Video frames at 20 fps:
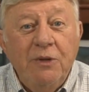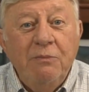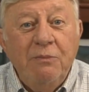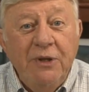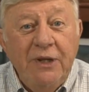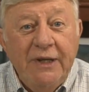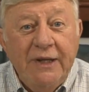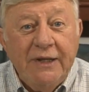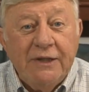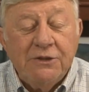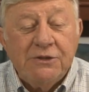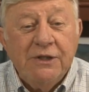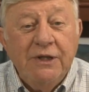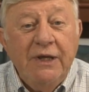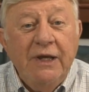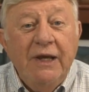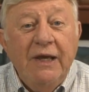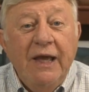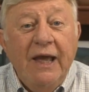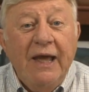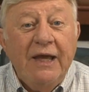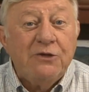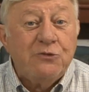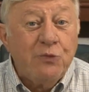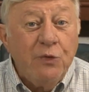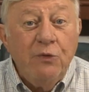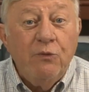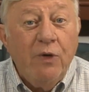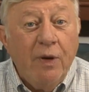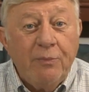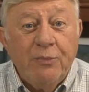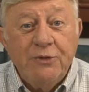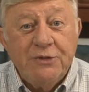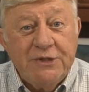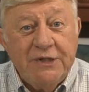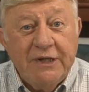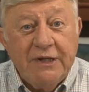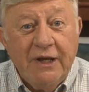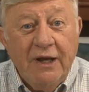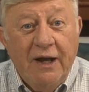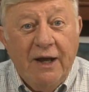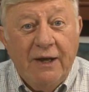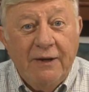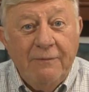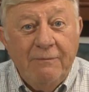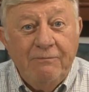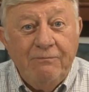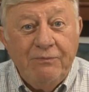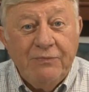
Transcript: beings as we represent God.